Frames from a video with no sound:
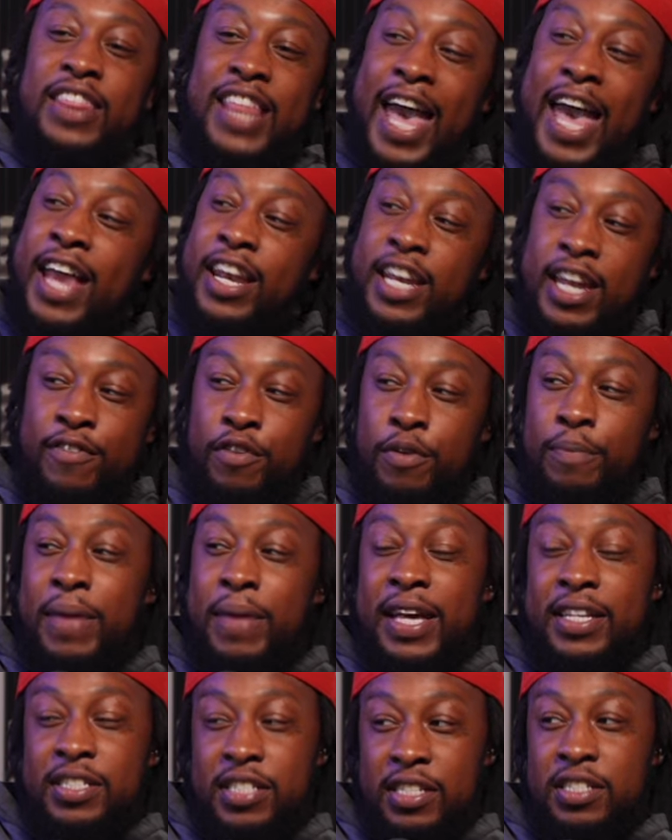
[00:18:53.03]
that never
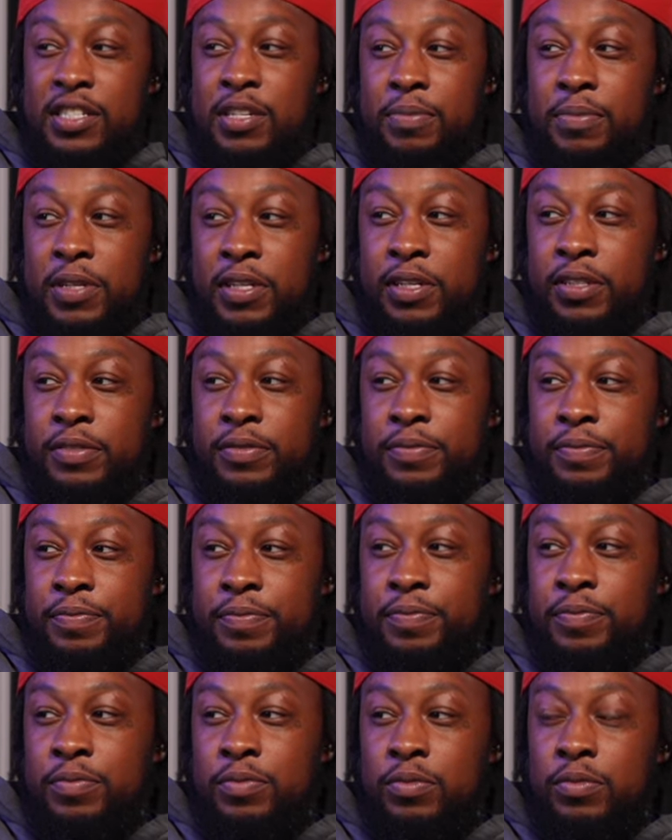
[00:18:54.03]
makes it to me.
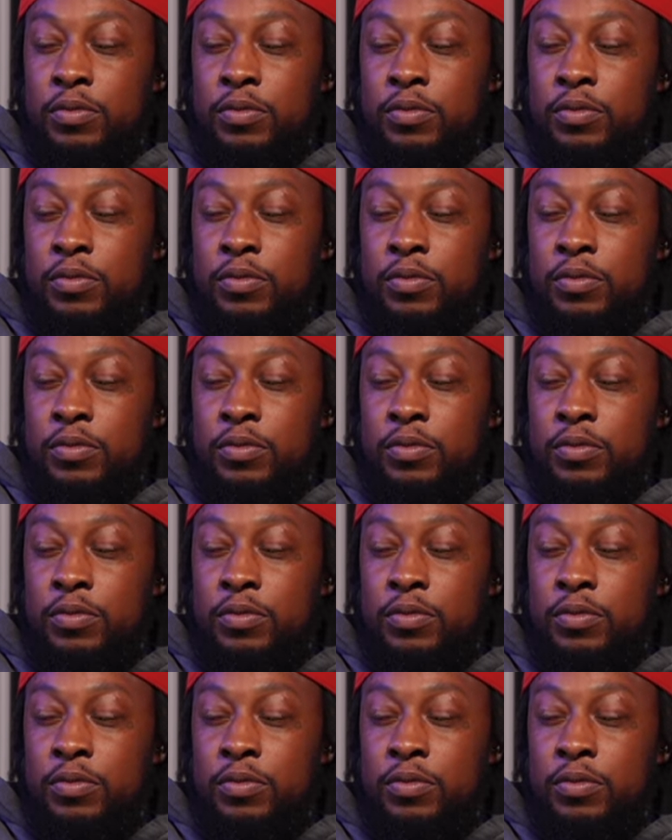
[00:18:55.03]
Mm-hmm.